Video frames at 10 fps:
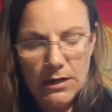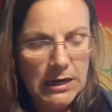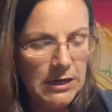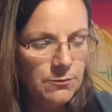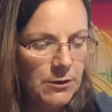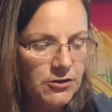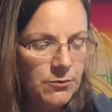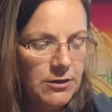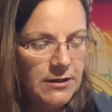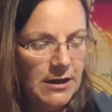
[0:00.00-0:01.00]
Especially when
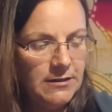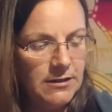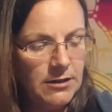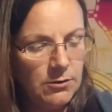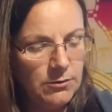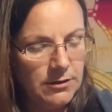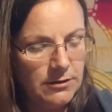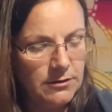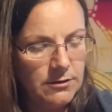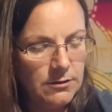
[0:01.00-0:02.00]
it ties in here with
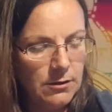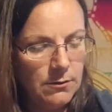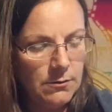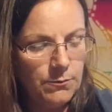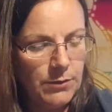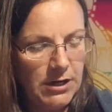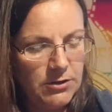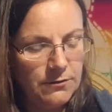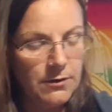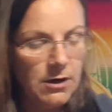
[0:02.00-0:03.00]
this Page
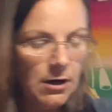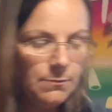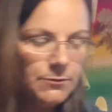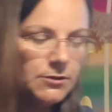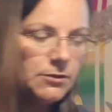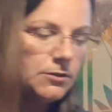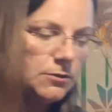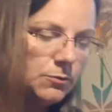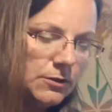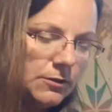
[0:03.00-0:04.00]
of Cups.
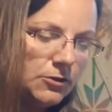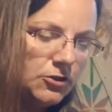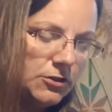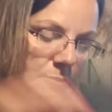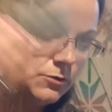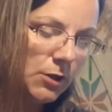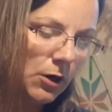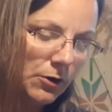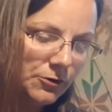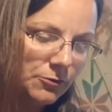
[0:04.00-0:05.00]
With this, she's doing the
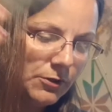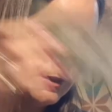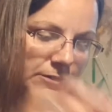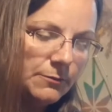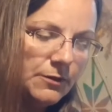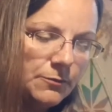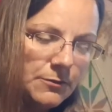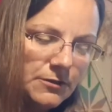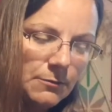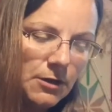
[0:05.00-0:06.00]
art to release something from the
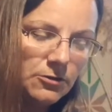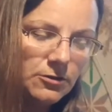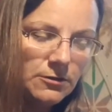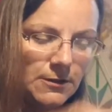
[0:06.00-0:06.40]
subconscious.